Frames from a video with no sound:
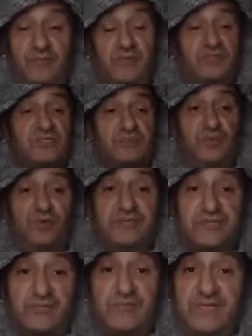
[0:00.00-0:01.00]
We were spoilt
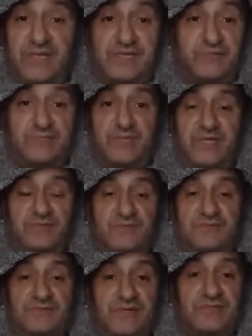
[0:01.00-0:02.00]
this weekend. There was plenty
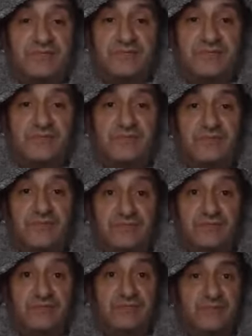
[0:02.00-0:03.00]
more fights on that were really
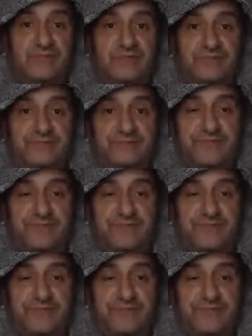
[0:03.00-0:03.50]
good as well